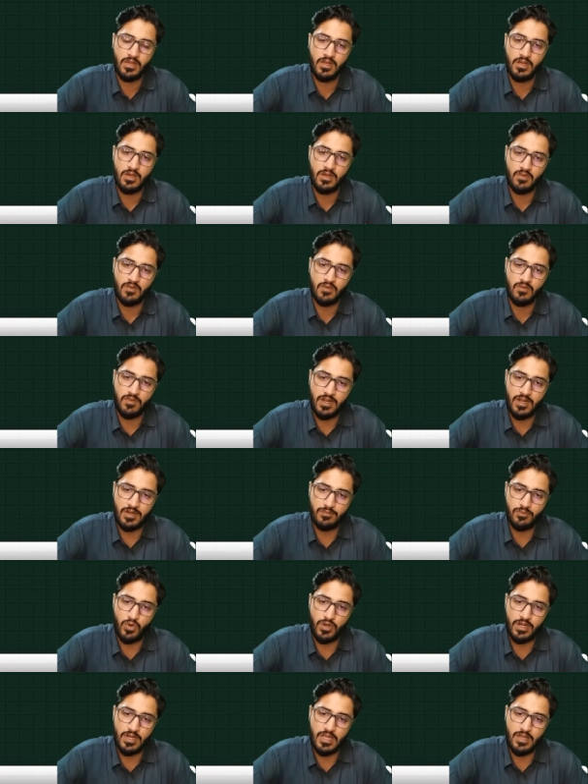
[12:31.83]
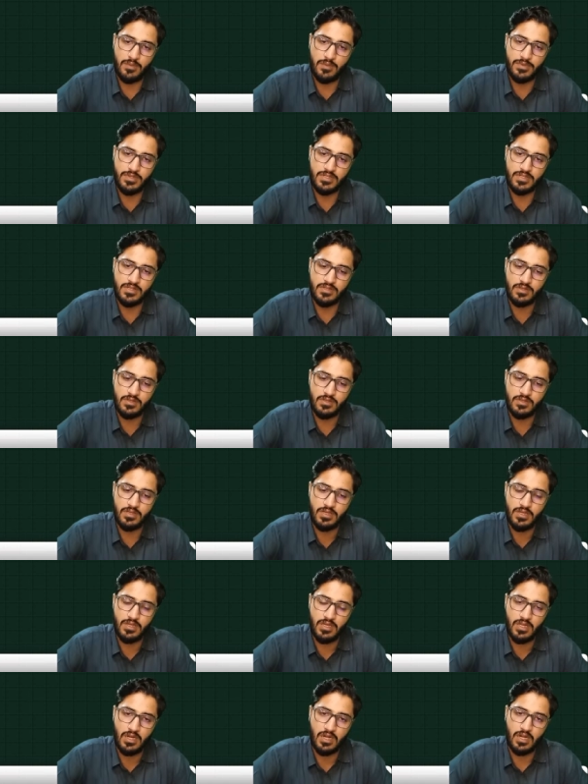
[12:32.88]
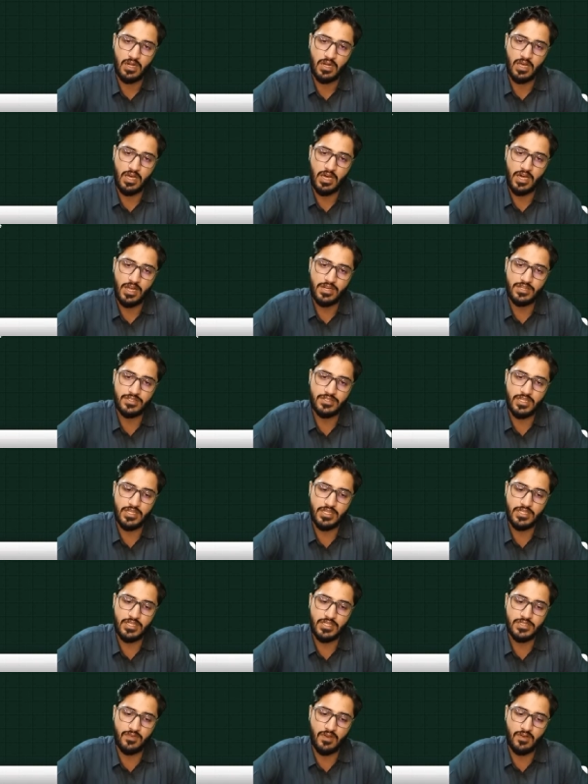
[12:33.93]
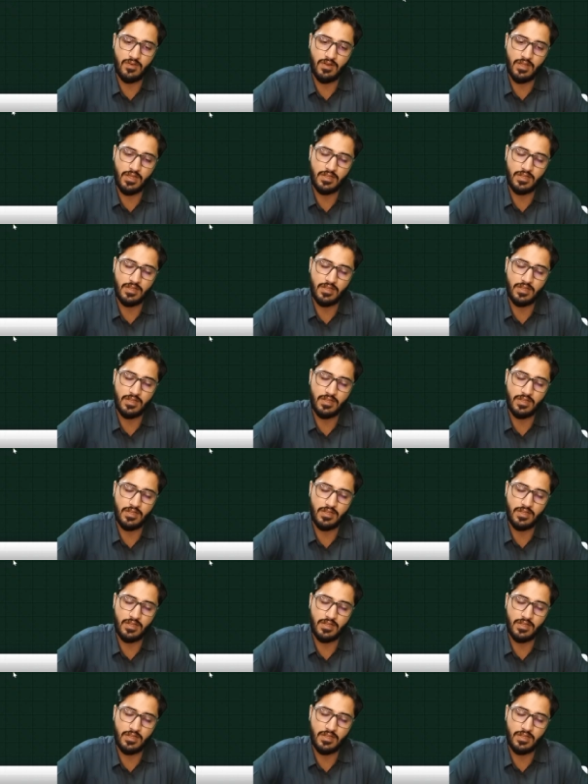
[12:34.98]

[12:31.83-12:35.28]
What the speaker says: One more name is largest wavelength.